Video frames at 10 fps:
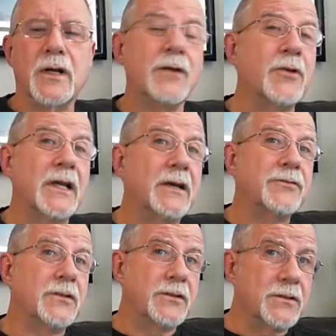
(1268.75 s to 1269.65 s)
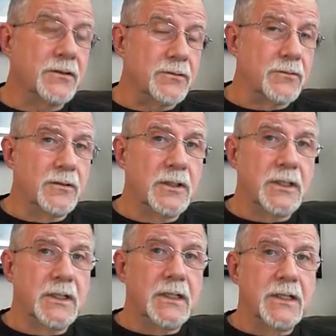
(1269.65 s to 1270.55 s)
Well, what I would have to
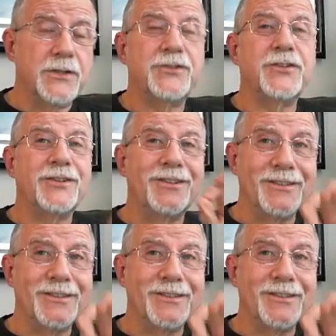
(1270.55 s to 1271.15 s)
do is